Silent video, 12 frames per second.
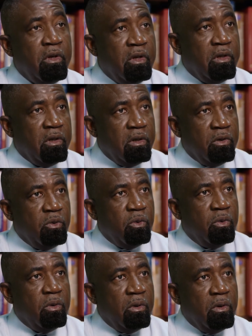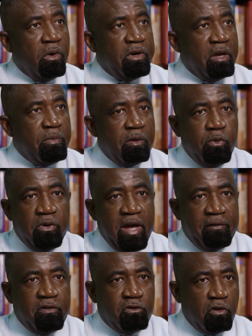Number two, I'm going
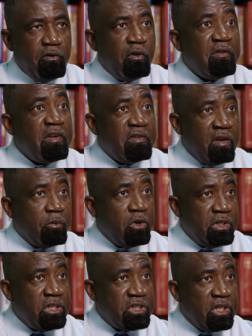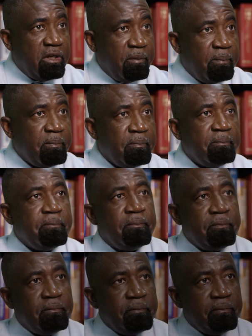to walk out of here, but I'm going to
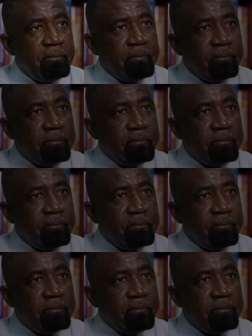walk out of